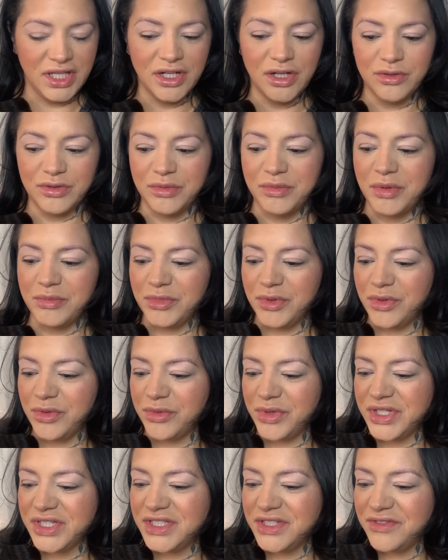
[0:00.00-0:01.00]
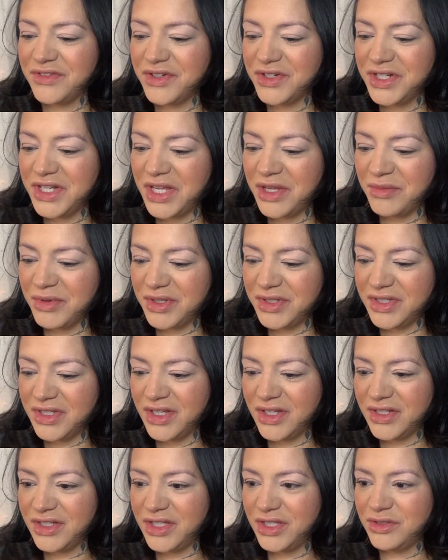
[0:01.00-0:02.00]
remember the rest of her name
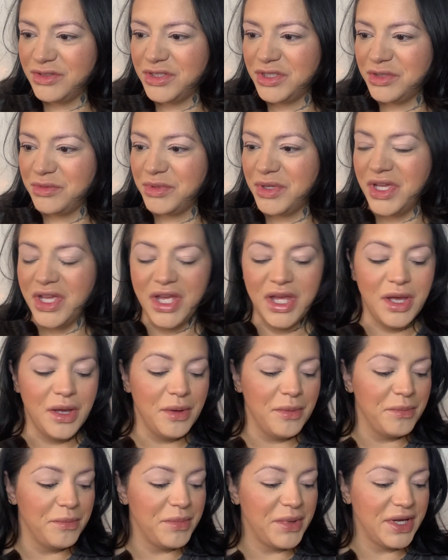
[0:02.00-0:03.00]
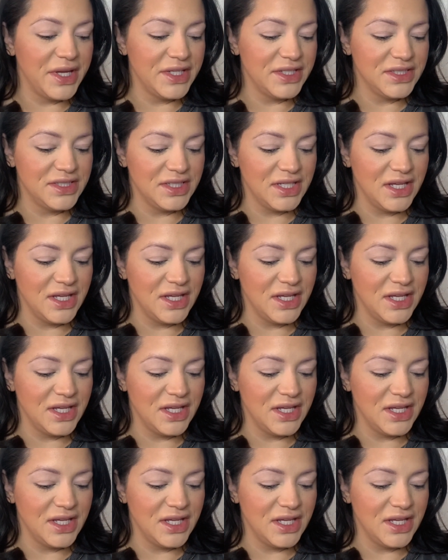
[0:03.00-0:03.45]
on YouTube, but